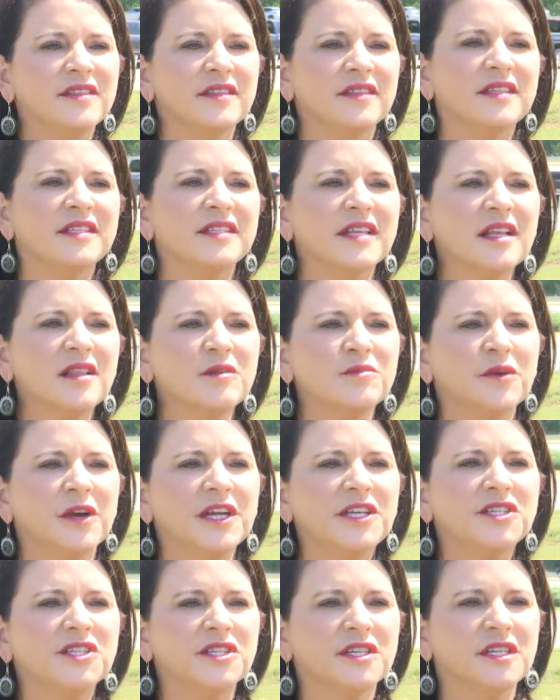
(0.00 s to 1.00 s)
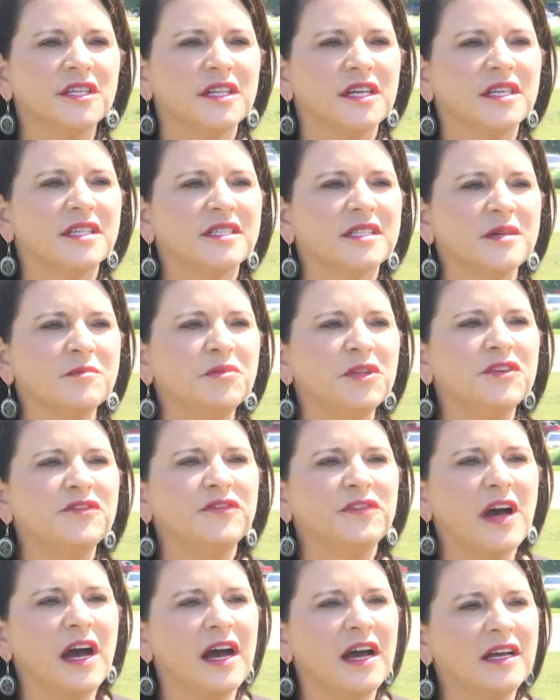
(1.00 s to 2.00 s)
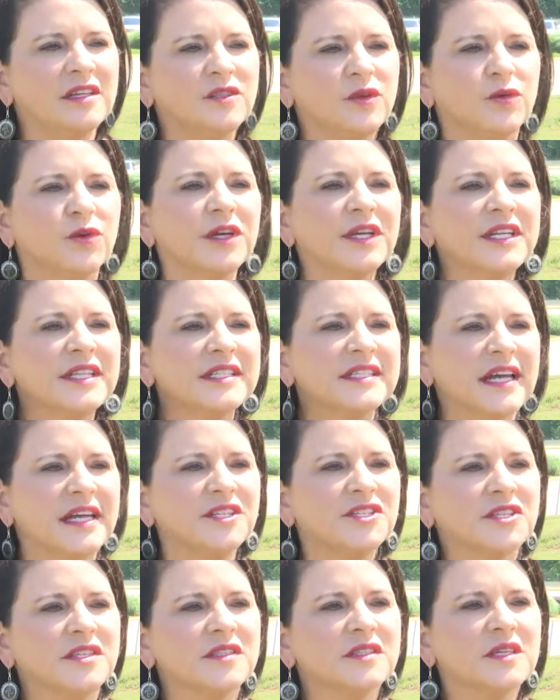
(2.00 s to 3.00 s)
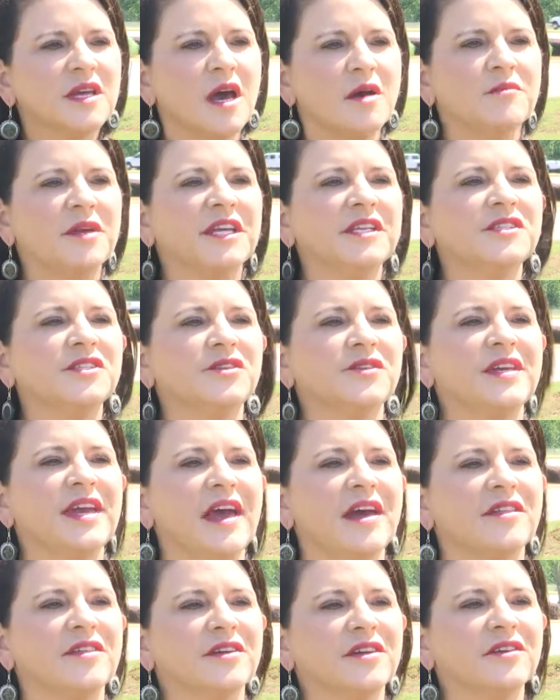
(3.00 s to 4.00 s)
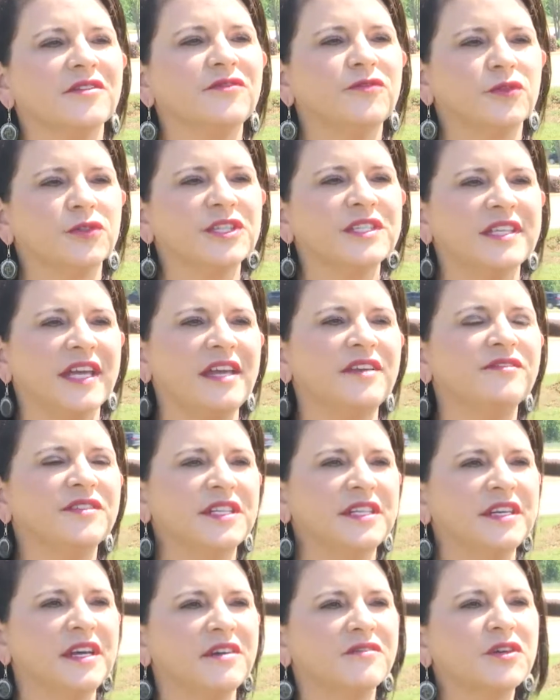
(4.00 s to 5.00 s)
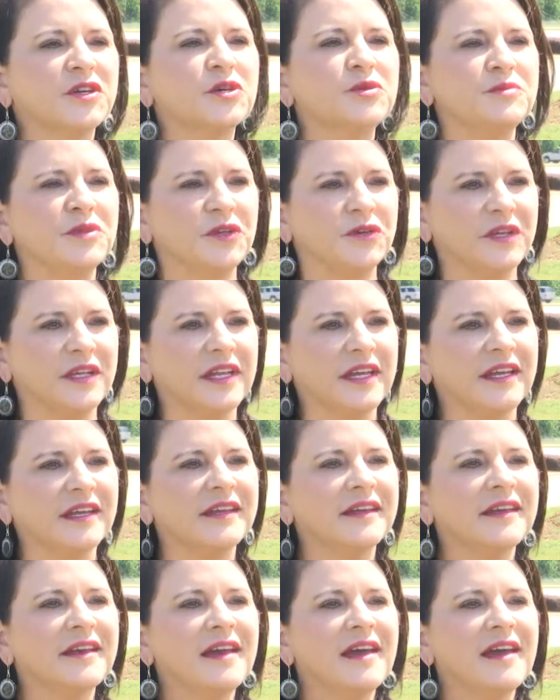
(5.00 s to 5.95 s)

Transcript: The celebration exemplifies organizations coming together for safety of a community.